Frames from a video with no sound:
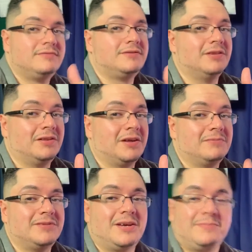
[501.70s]
So
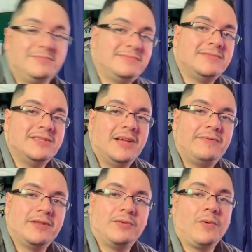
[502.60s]
thumbs up.
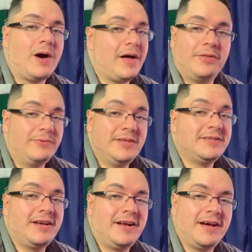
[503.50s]
Definitely will. The
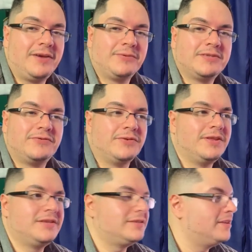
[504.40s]
reason I got it was for
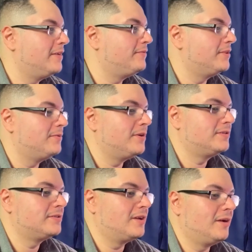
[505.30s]
this. It definitely
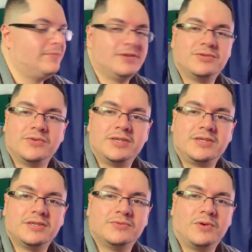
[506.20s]
works. The
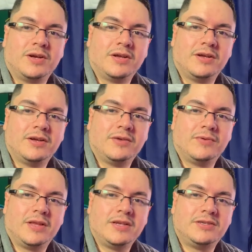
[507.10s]
switch is working good
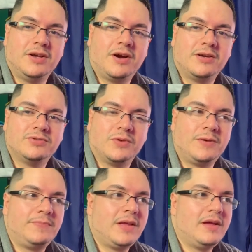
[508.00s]
with HDR as
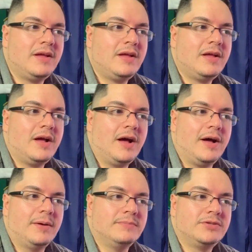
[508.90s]
well.
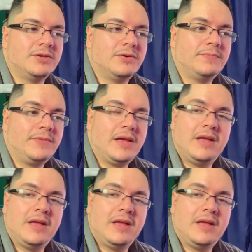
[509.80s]
So,